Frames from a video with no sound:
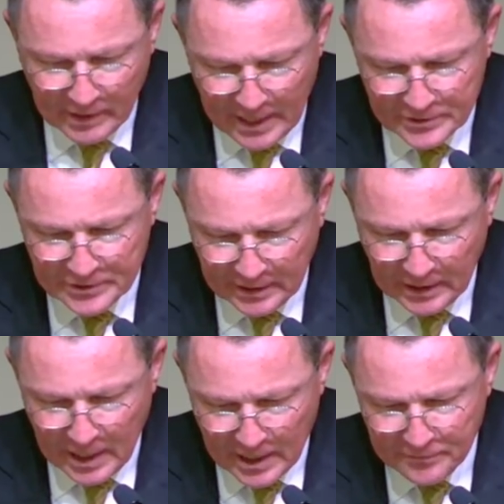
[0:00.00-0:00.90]
everlasting
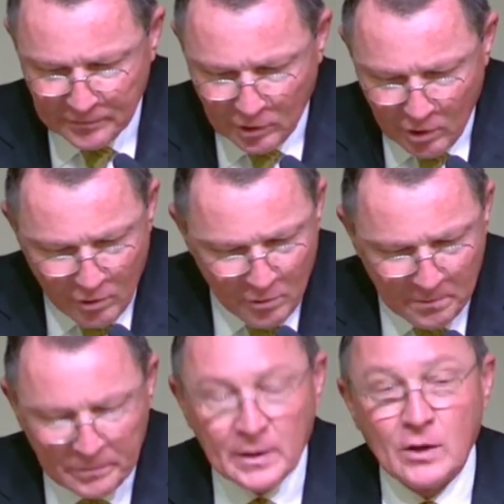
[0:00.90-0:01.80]
life,
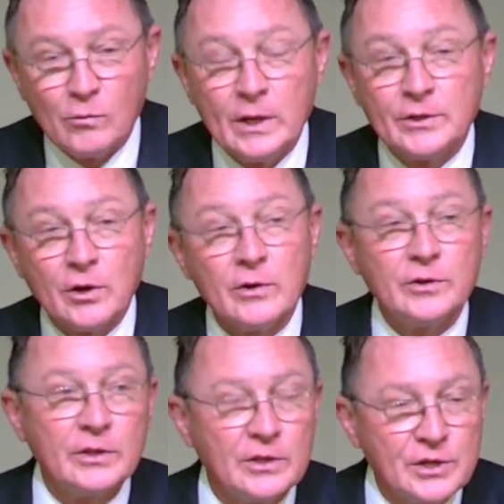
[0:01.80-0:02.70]
lo, we turn
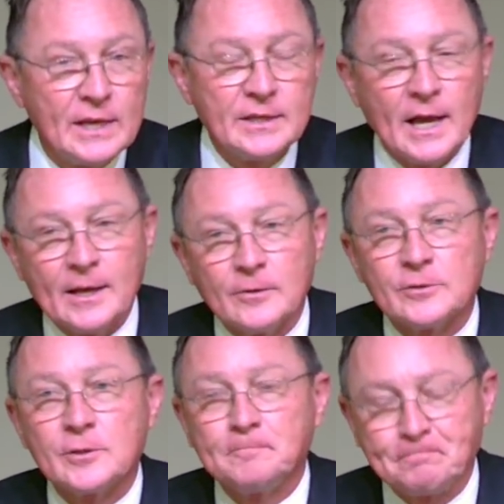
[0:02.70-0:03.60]
to the
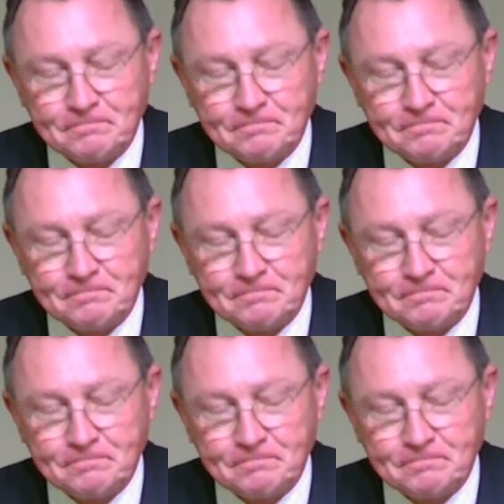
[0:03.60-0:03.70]
Gentiles.